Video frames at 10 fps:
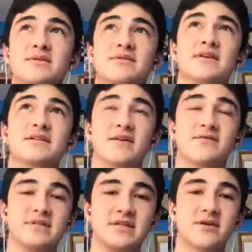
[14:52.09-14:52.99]
of things have you
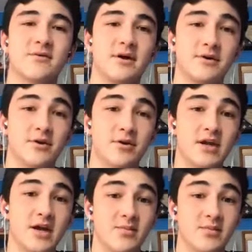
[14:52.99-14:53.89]
seen around your
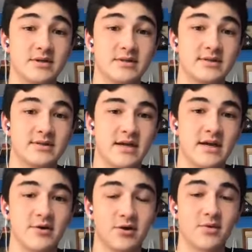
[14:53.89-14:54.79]
campus
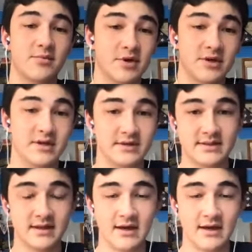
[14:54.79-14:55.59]
and your communities